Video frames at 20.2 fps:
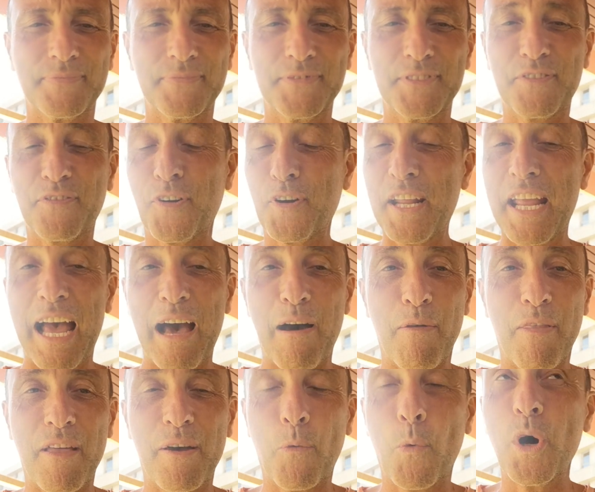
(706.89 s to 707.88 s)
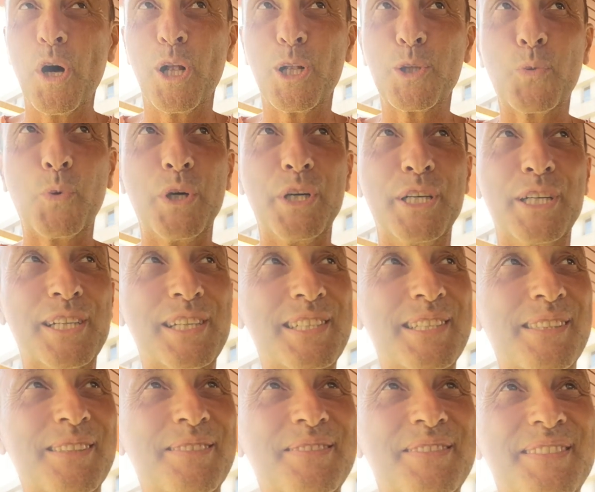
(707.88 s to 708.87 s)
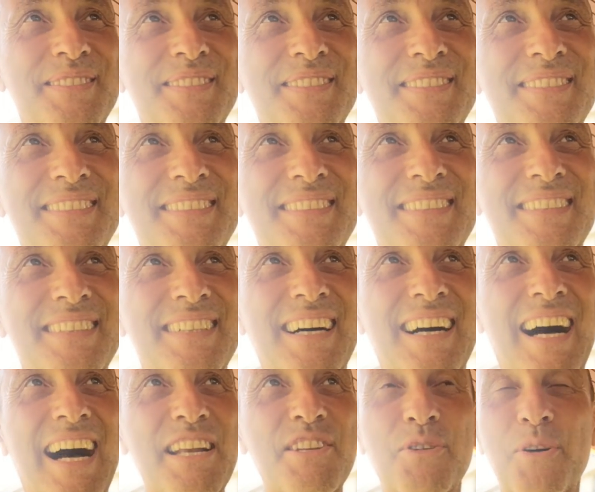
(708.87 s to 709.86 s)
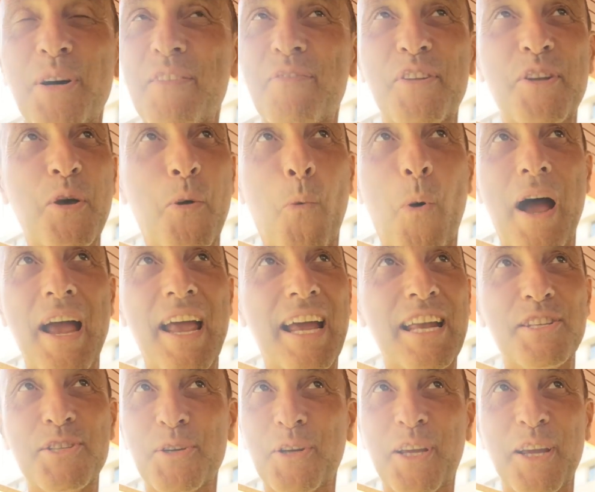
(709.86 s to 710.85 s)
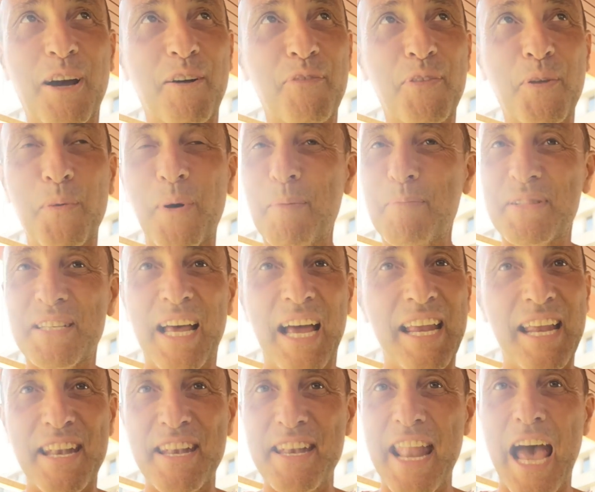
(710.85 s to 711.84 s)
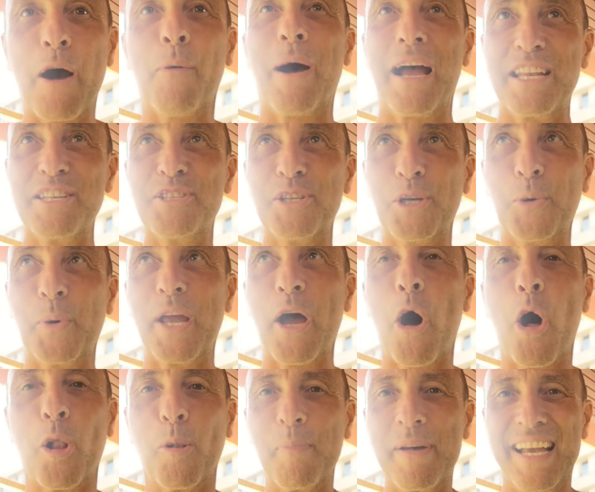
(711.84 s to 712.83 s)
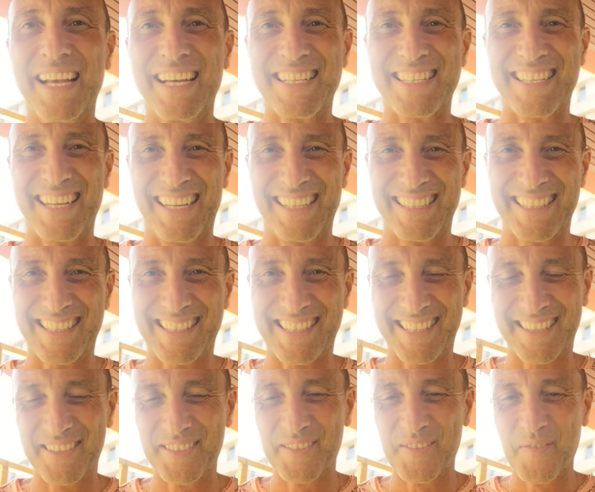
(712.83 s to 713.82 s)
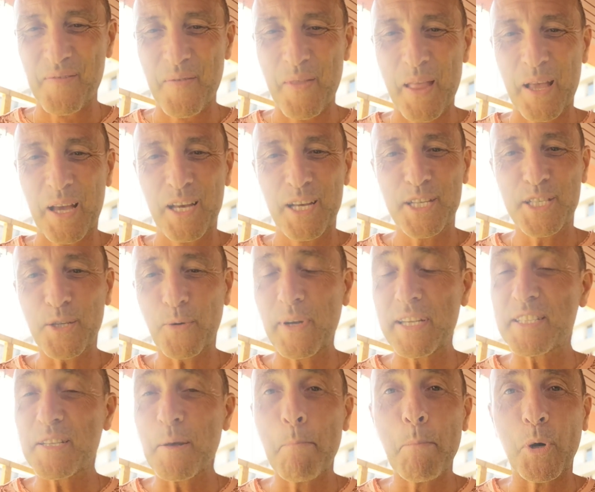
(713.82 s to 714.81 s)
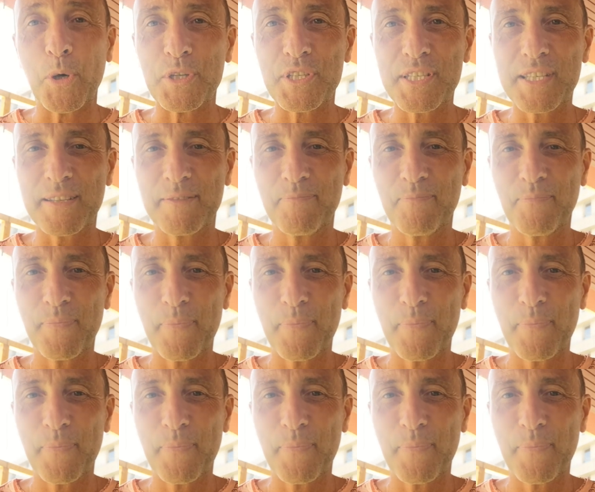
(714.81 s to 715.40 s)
It's funny how the world works. I don't even know why I took it off the website, and now I do. It all makes sense. So it's a must.